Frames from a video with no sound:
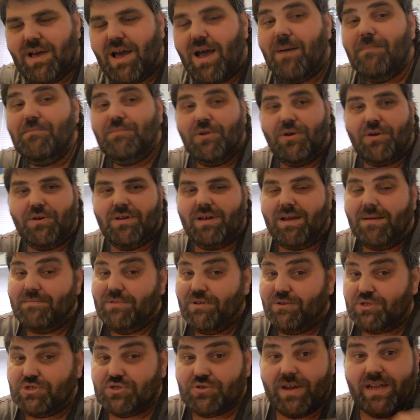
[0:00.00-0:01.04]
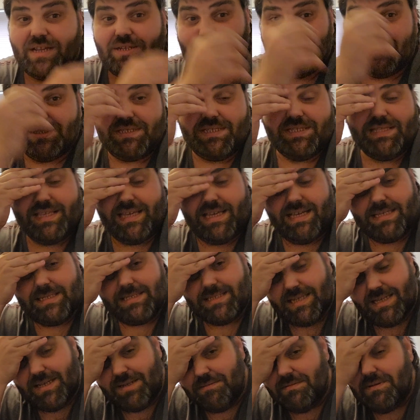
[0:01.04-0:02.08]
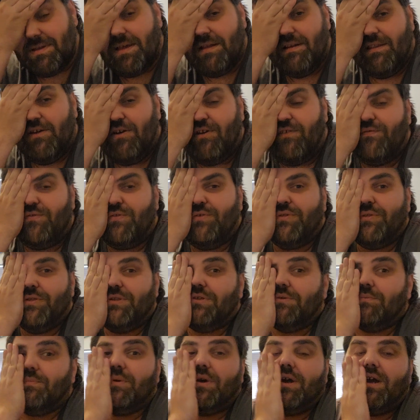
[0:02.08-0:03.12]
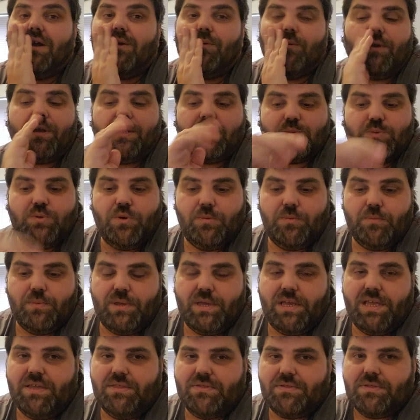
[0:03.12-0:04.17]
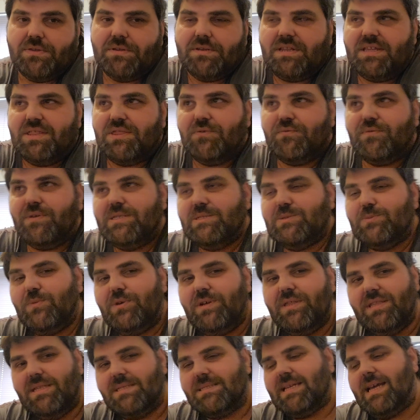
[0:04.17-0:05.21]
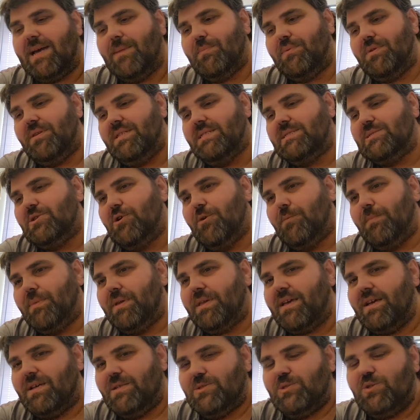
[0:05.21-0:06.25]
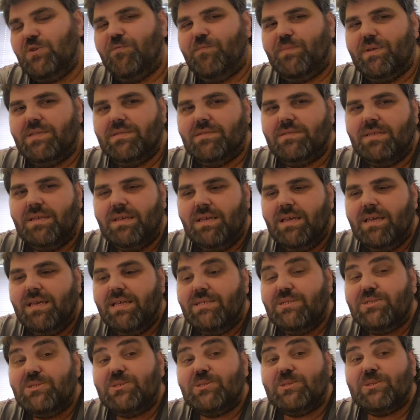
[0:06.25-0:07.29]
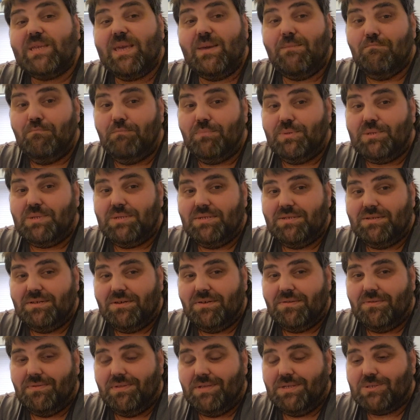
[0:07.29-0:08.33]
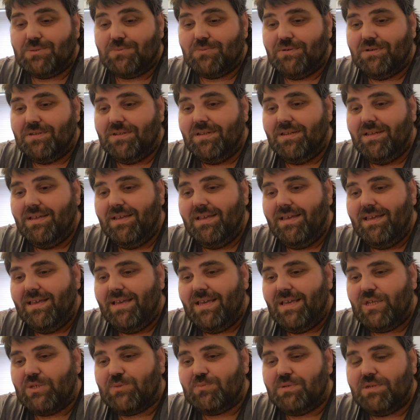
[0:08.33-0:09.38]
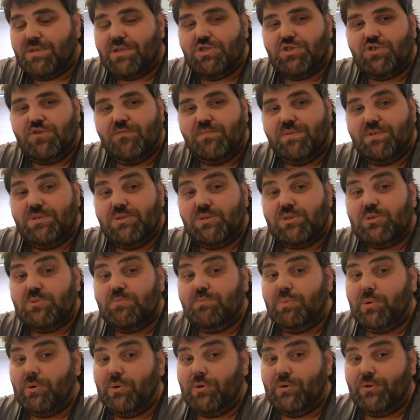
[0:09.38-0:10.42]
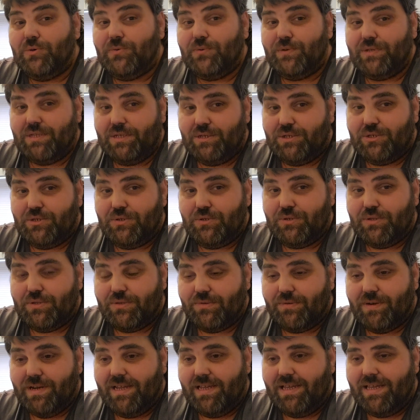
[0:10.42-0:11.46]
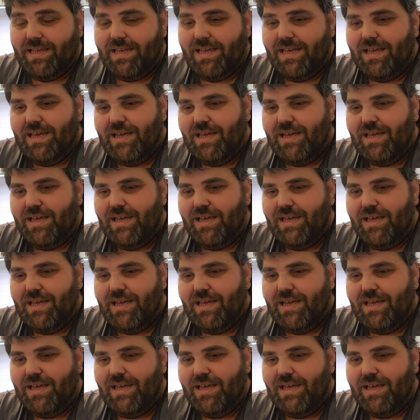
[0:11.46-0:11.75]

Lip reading: I'm no stranger to this, and a lot of you that do part works won't be either. Now, the reason why this happened is not because you've been skimped on this one, it's because you've been spoilt with issue 3.